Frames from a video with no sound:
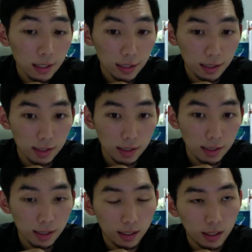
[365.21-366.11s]

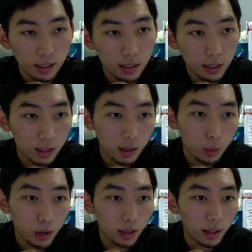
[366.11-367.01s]
it's
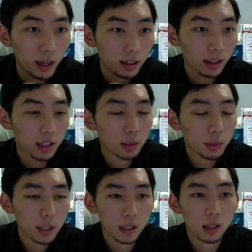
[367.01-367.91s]
quite likely to
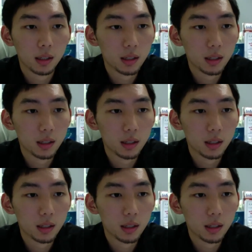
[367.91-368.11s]
be